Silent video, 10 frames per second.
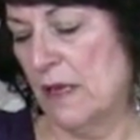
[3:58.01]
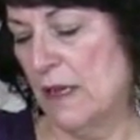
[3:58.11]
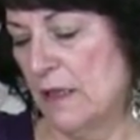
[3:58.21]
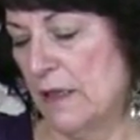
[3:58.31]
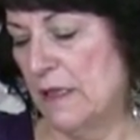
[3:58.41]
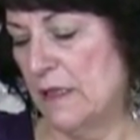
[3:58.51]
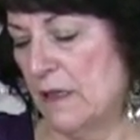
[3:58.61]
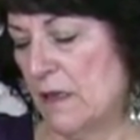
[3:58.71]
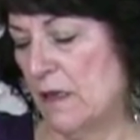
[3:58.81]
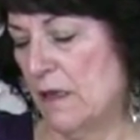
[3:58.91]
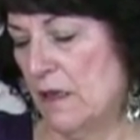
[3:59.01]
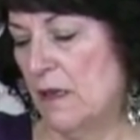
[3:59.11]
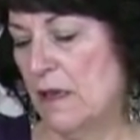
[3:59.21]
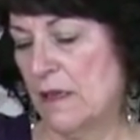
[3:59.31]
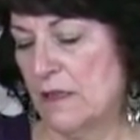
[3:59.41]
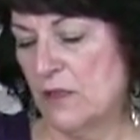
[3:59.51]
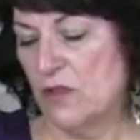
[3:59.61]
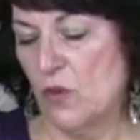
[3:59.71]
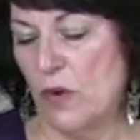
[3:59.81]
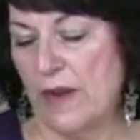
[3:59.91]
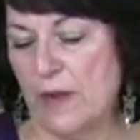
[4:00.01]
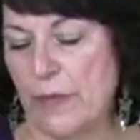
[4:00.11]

I like to, because there's quite a